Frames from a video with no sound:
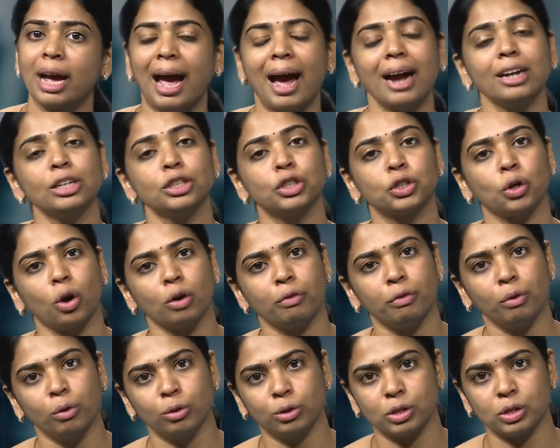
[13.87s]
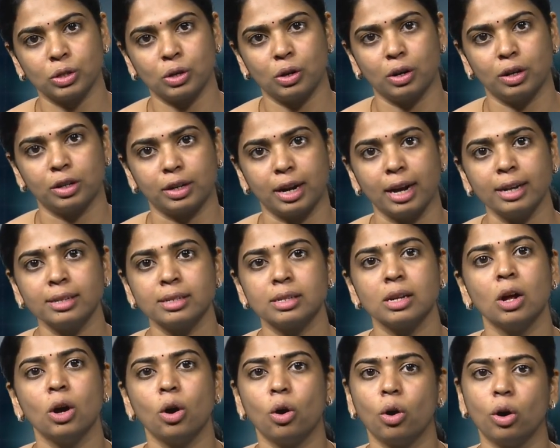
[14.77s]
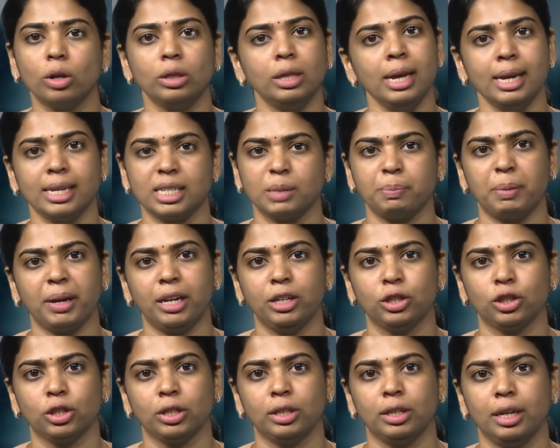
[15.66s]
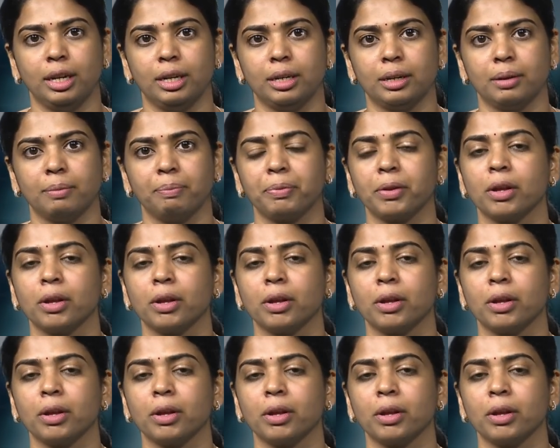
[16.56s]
and short futures contracts on the expiration date.